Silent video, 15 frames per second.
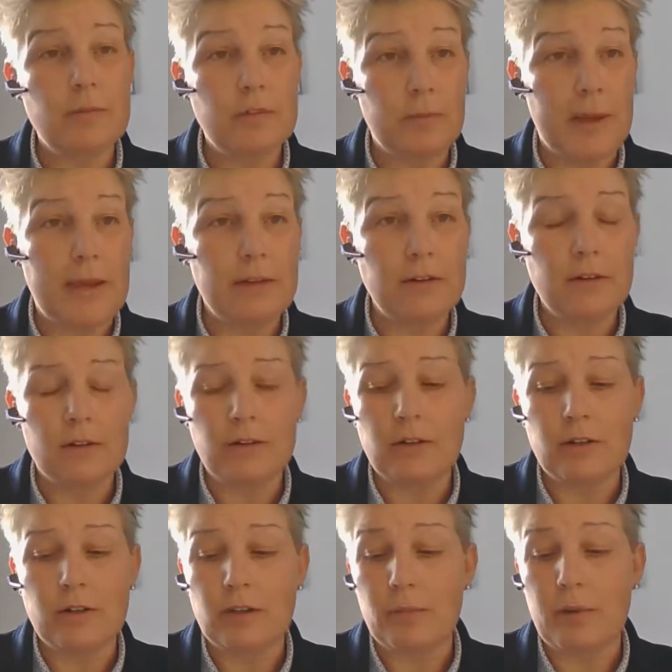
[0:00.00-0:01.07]
SPEN, our
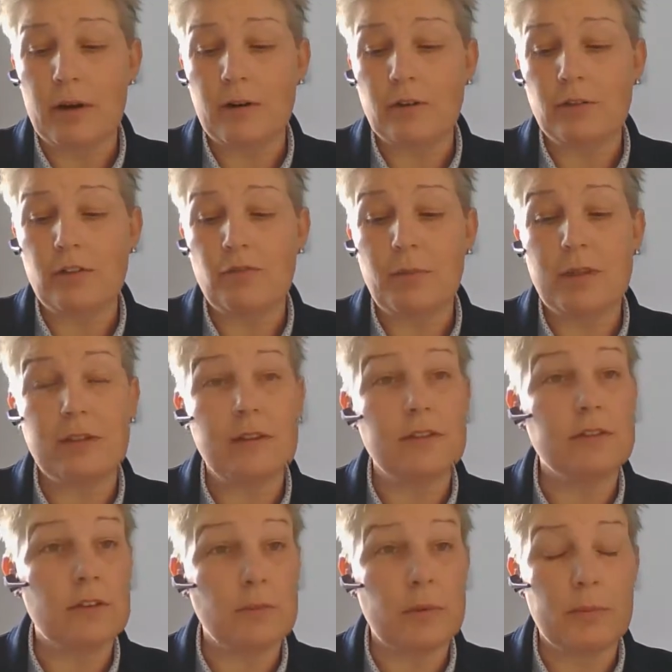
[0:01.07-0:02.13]
delivery partners, have made
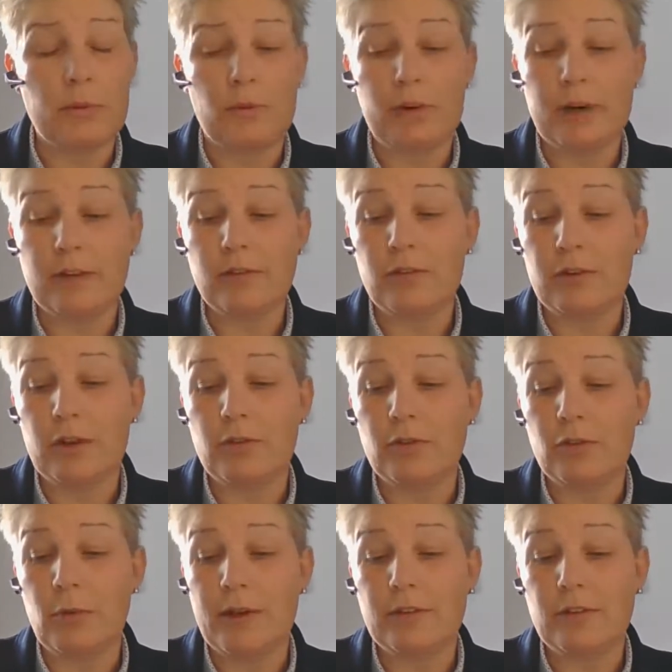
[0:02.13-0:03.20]
considerable progress throughout
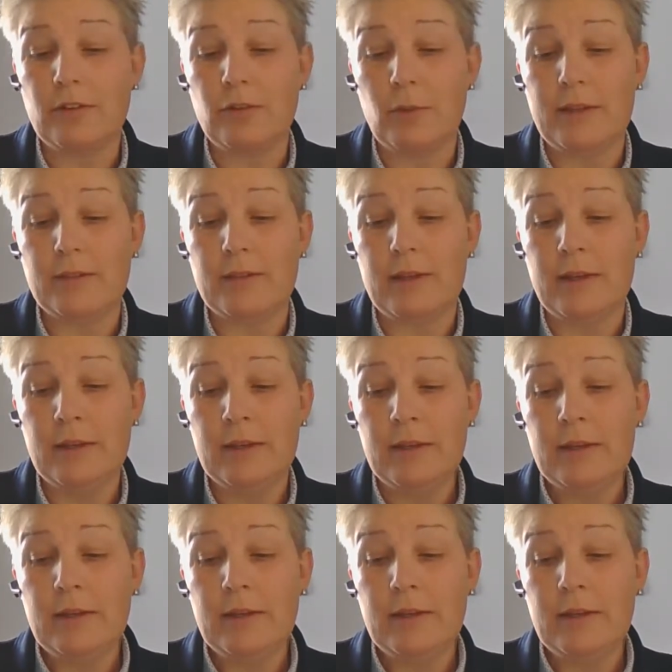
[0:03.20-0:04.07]
2020.